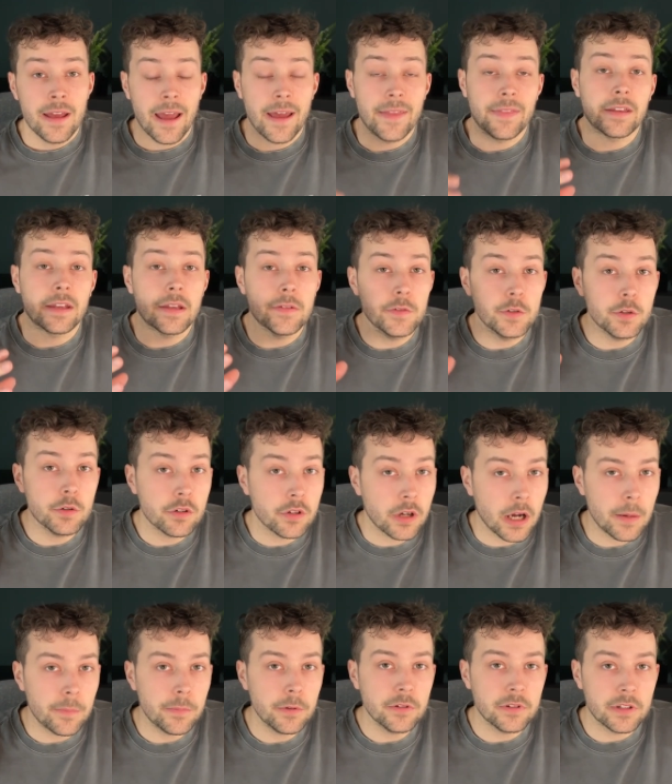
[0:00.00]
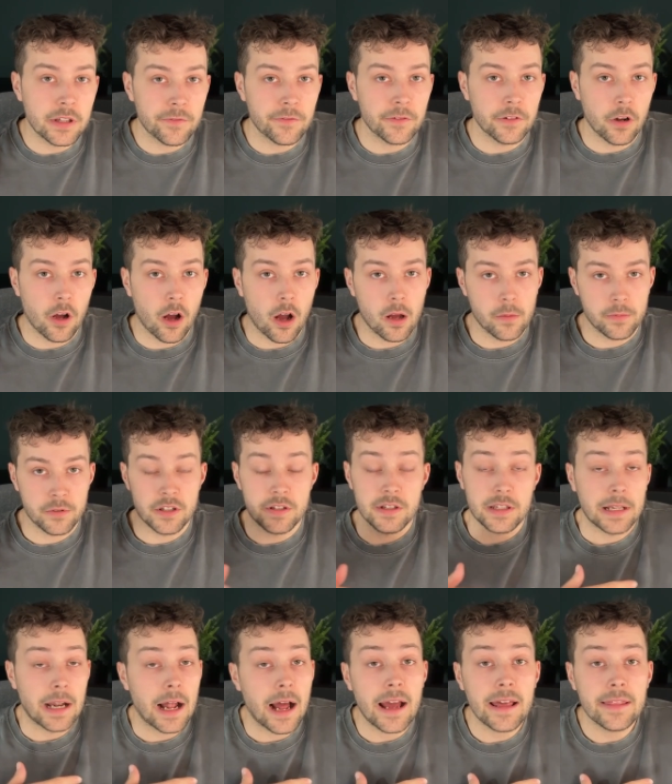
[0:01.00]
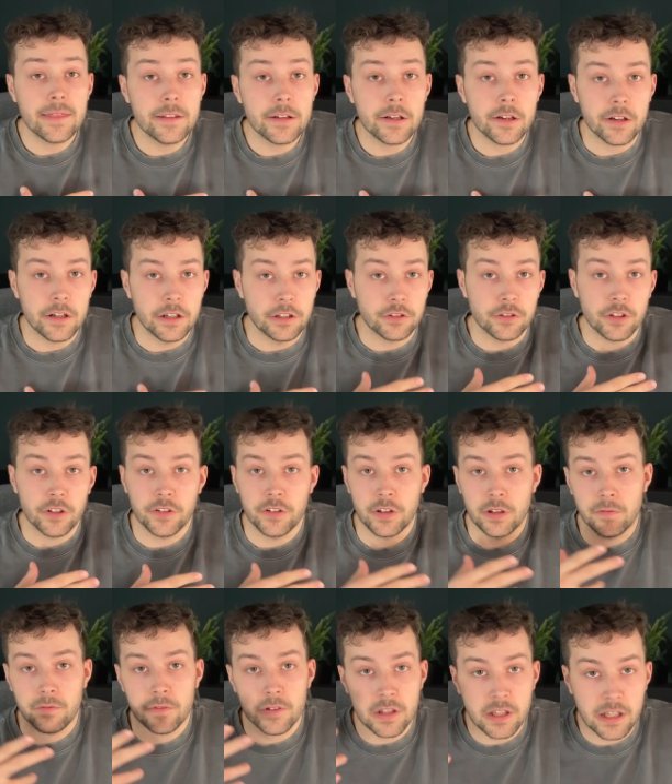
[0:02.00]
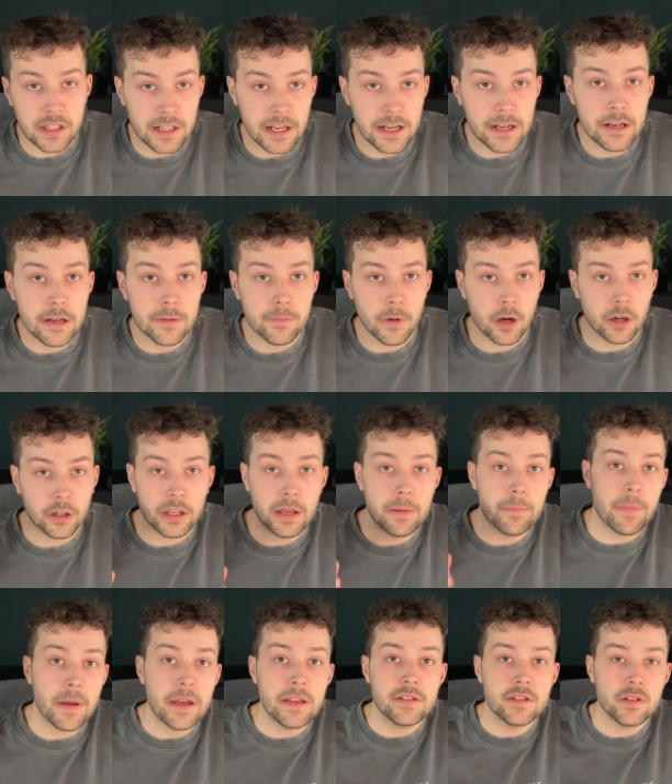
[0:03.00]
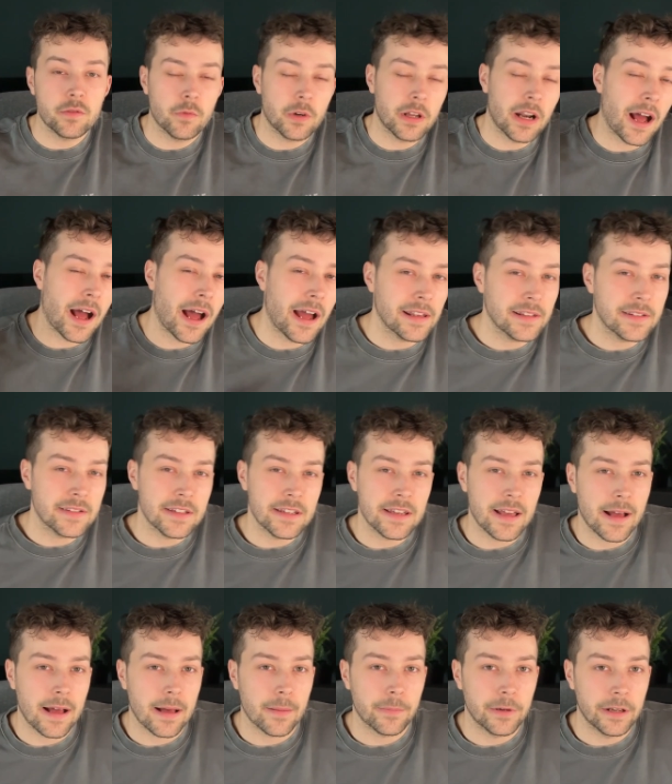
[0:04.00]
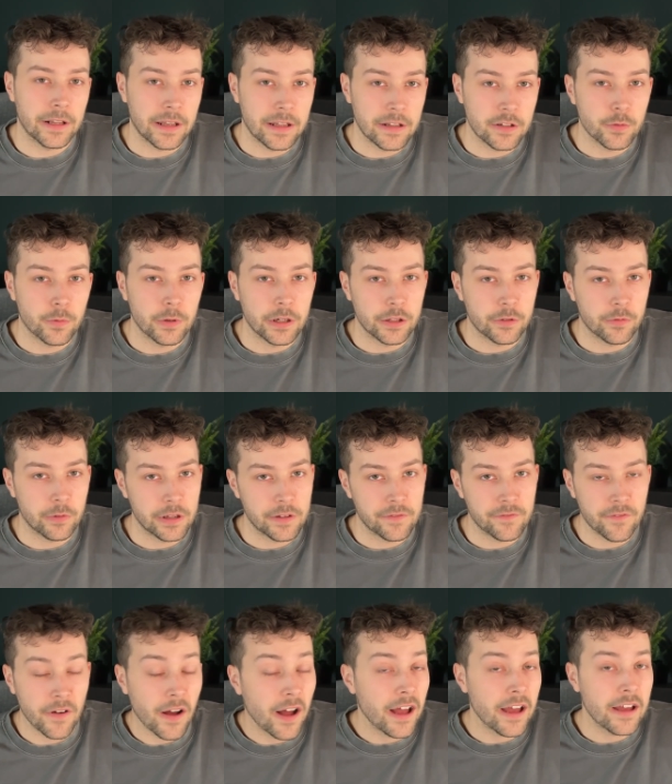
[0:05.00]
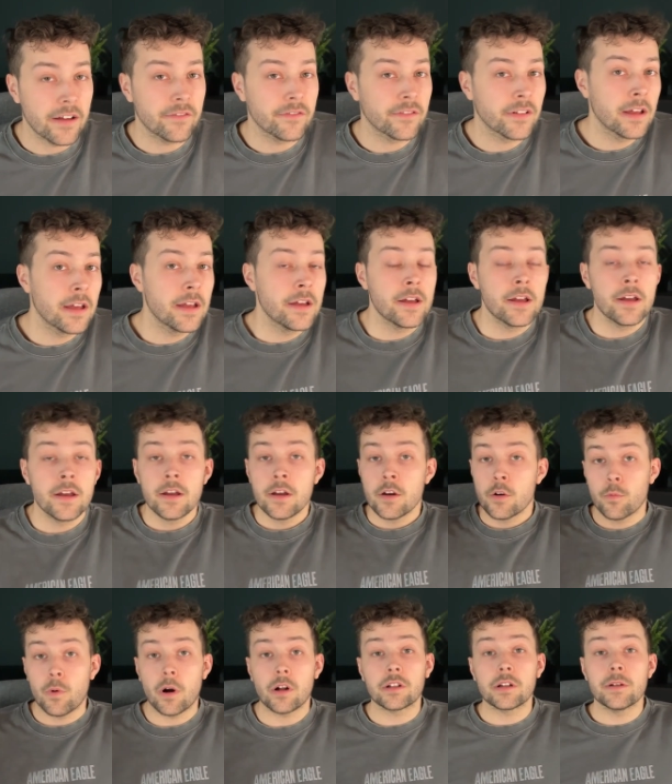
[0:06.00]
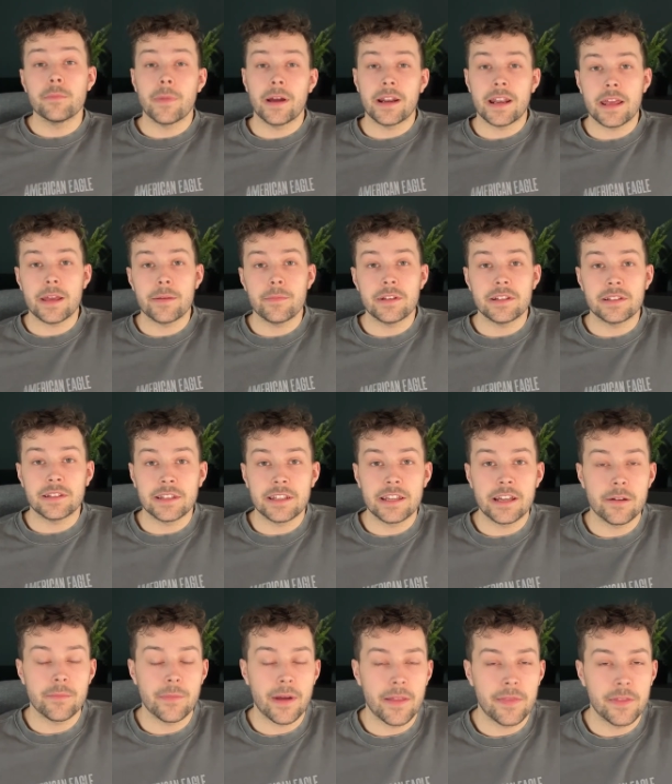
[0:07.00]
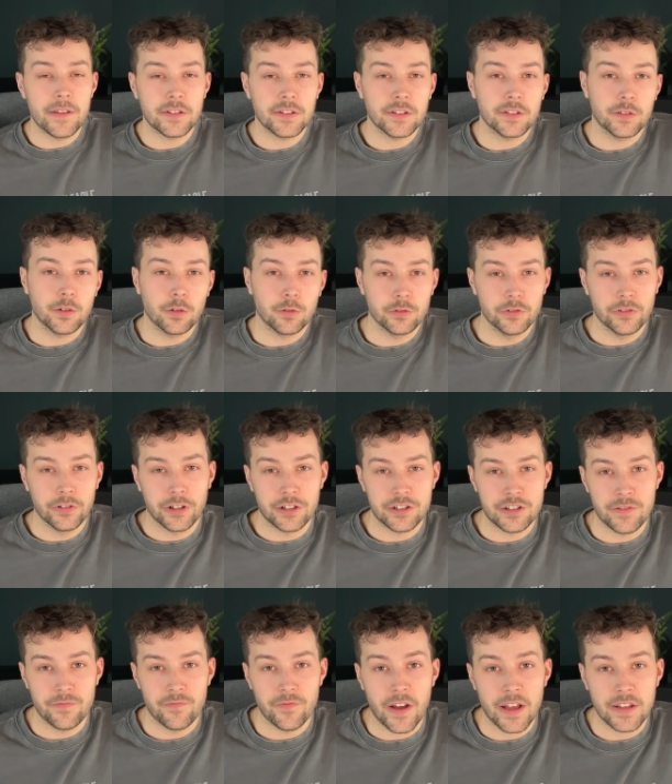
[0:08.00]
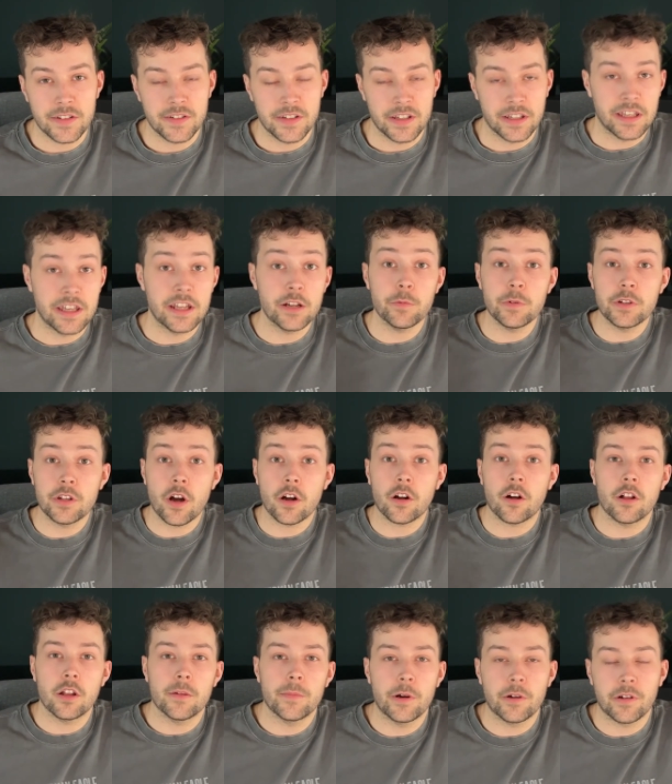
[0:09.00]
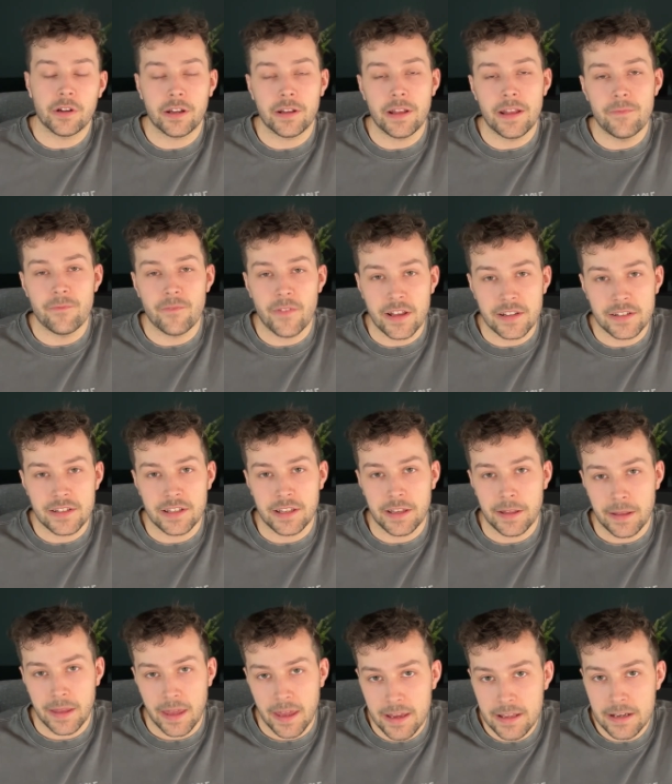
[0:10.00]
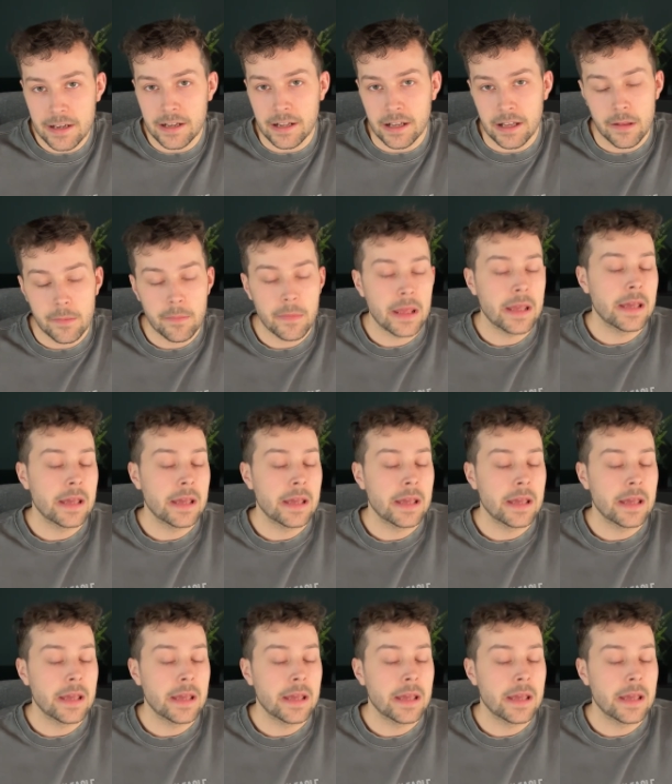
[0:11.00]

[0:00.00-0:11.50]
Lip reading: and that gives you a couple different options that I think are interesting for the Canadian market based on what I see happening in 2025. Welcome, my name is Liam, and this is Golden Larch Investing. Here we talk all about investing in Canada.